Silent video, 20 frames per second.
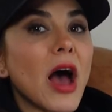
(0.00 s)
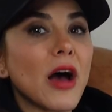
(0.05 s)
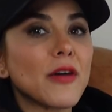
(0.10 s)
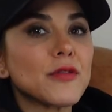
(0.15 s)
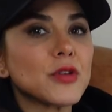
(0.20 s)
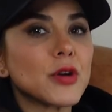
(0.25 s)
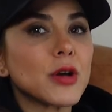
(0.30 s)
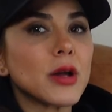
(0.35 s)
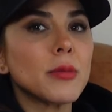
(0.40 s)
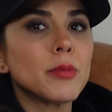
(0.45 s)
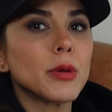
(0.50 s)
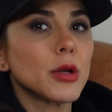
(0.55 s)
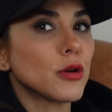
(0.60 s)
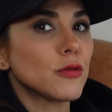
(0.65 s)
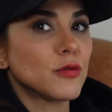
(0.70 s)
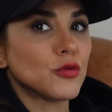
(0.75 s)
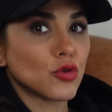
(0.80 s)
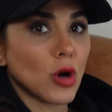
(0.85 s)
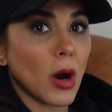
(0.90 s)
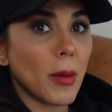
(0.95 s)
after a bit
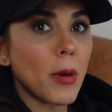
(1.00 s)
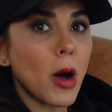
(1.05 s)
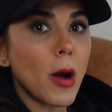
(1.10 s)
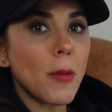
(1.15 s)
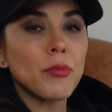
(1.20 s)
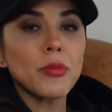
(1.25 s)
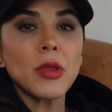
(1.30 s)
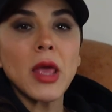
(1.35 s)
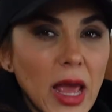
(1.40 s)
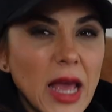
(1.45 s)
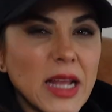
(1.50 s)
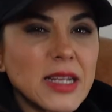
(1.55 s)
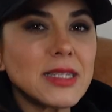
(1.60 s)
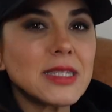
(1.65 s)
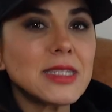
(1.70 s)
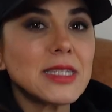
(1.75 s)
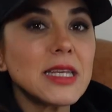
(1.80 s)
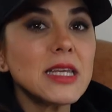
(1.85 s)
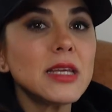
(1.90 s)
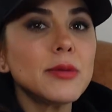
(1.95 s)
of drama, a
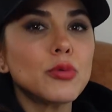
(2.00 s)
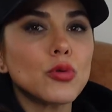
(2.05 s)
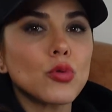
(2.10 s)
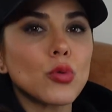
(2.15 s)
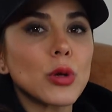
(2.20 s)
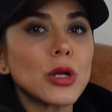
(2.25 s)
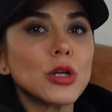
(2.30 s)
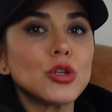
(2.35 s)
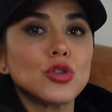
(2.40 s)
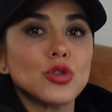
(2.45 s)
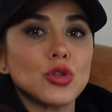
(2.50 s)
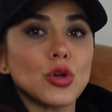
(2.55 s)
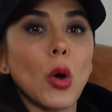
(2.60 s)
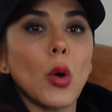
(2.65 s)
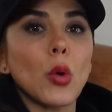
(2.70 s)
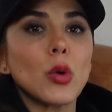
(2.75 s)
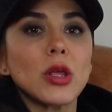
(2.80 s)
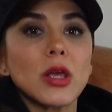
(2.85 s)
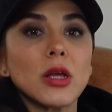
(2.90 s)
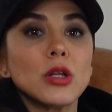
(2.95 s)
deep, rich
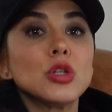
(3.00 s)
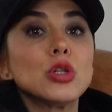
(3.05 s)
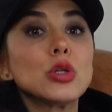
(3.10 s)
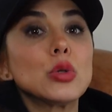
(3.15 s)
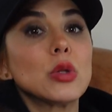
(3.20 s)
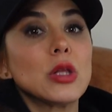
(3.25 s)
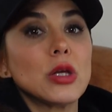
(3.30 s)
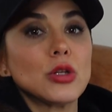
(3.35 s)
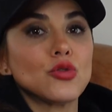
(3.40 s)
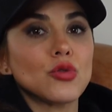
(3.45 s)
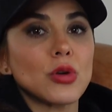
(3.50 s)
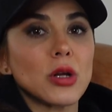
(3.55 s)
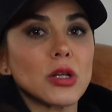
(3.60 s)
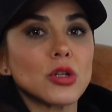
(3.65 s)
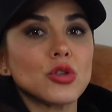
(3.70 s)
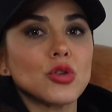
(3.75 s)
tone can do the trick